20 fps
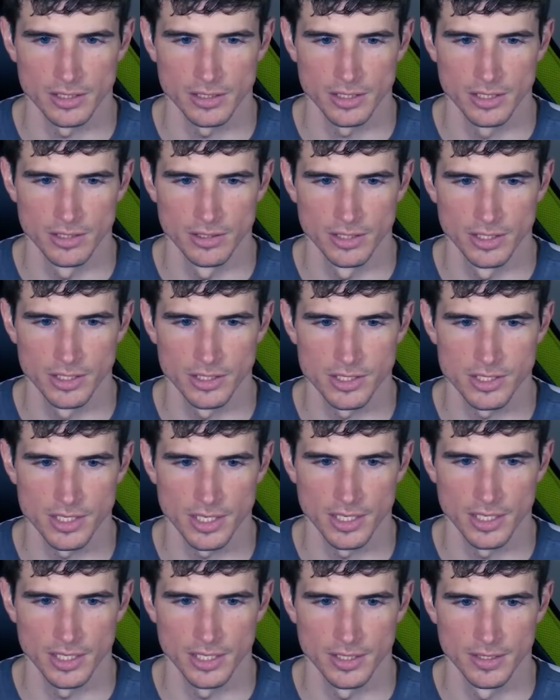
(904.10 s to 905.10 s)

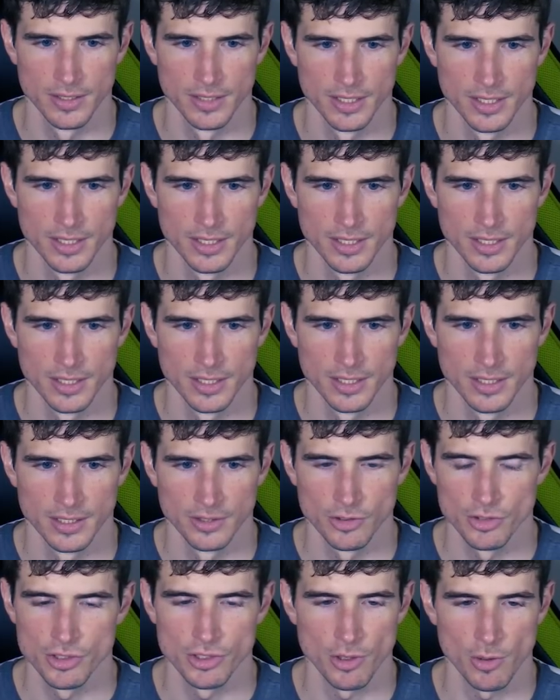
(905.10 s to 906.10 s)
Kyrgyzstan.
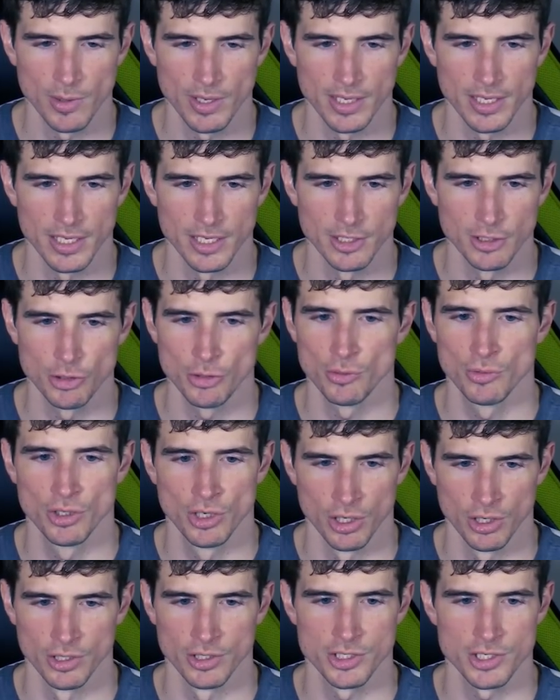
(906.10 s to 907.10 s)
There's no way Hindu
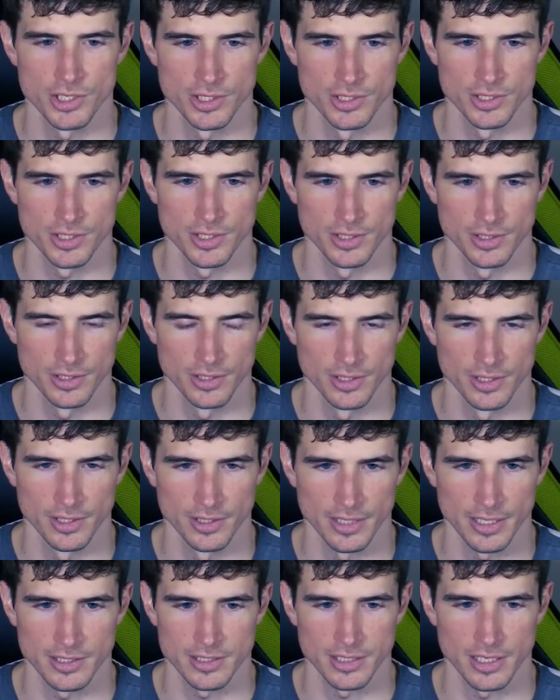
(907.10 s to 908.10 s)
Kush is
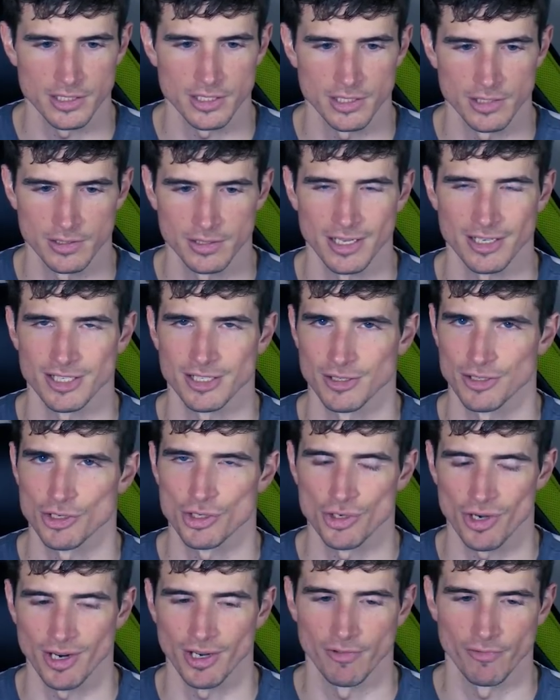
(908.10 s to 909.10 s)
that's a
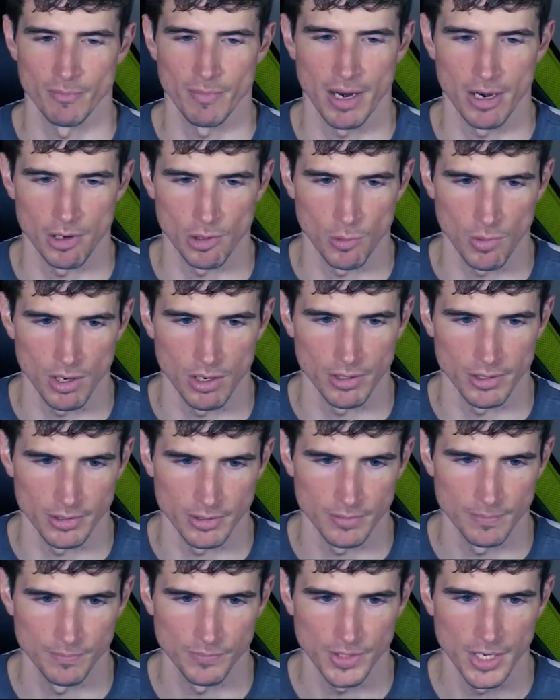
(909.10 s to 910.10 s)
strain of
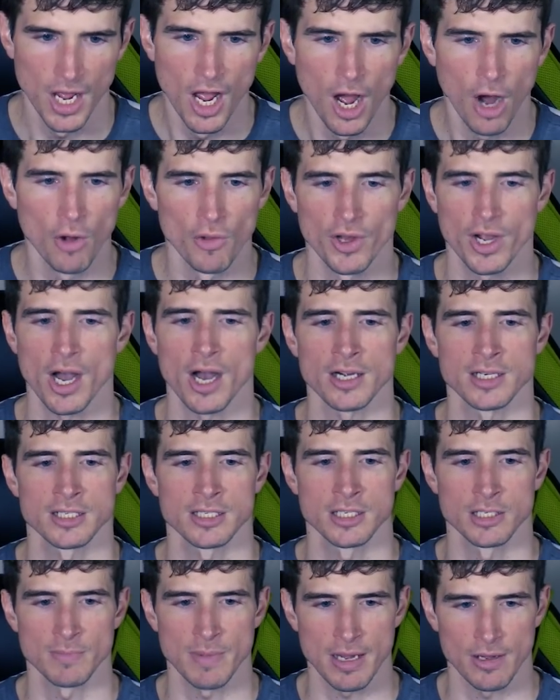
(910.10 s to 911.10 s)
marijuana. Oh, the
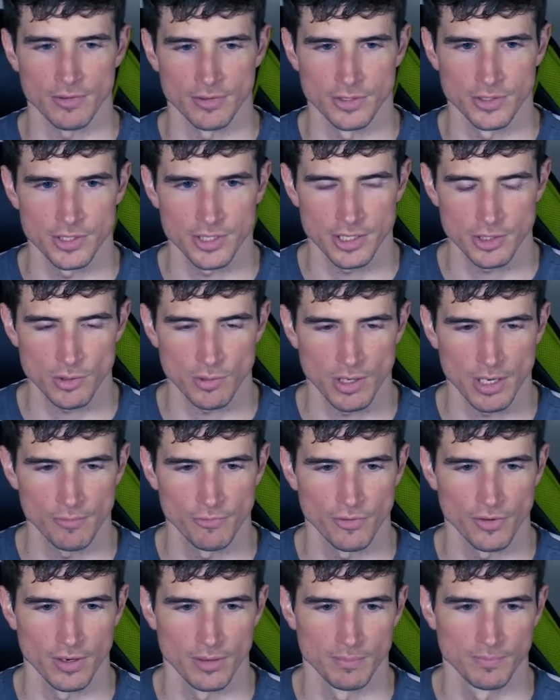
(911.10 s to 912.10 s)
Caucasus Mountains. That's where I'm
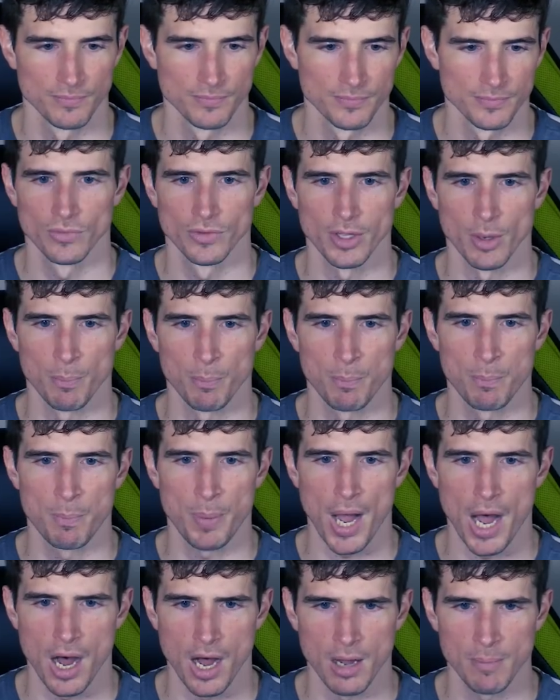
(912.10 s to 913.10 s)
from. The
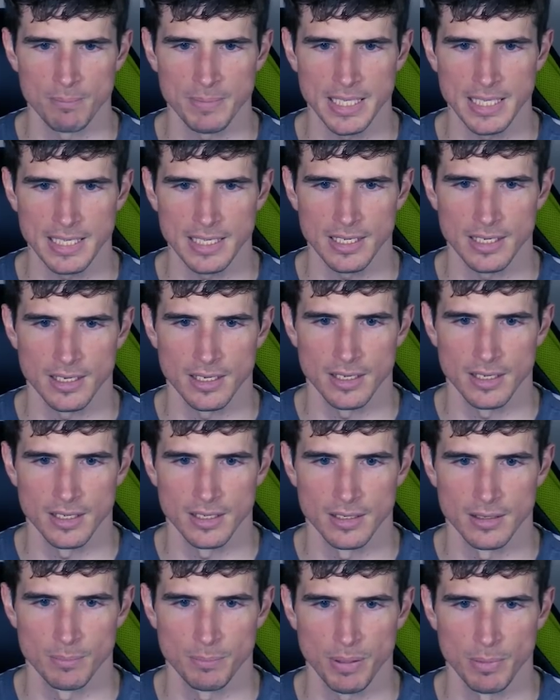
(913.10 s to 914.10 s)

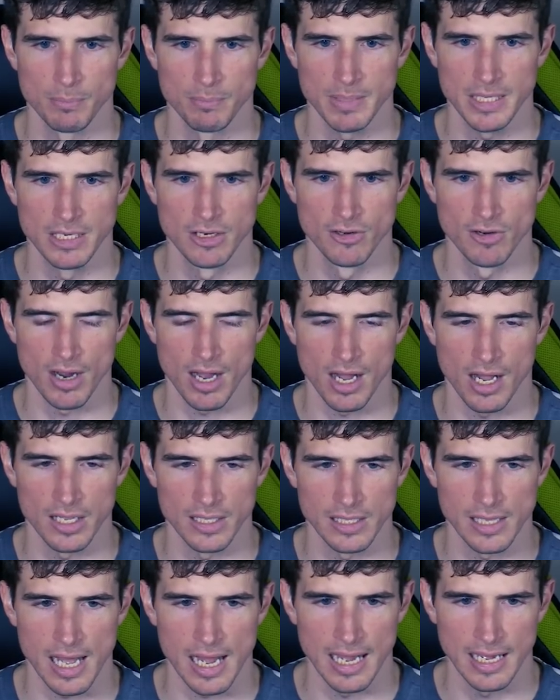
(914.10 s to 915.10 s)
Pamir
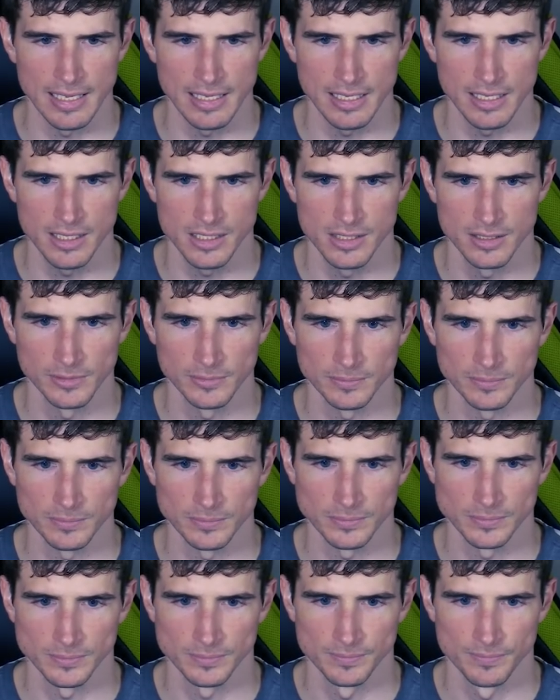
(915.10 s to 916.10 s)
Alai?
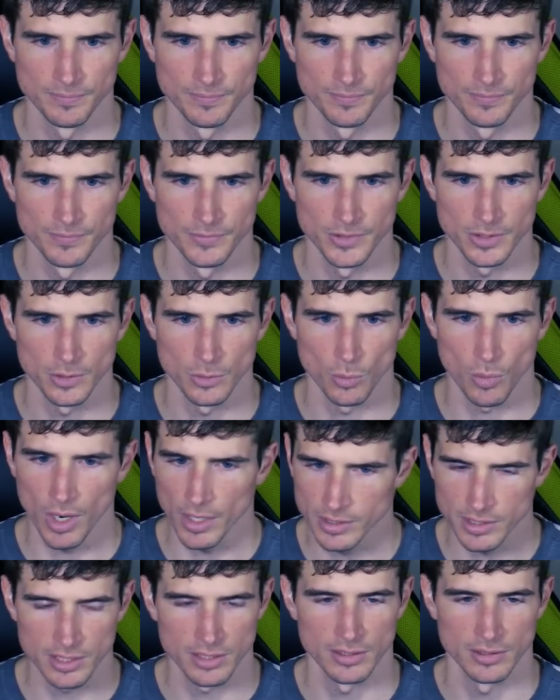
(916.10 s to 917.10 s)

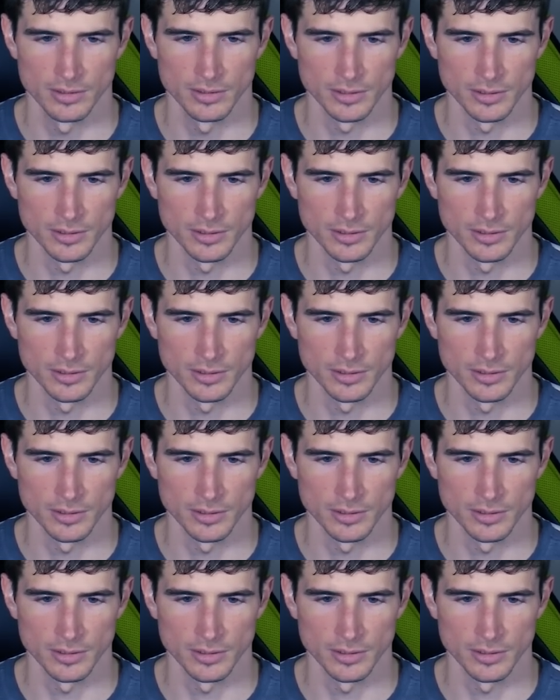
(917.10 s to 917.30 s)
What?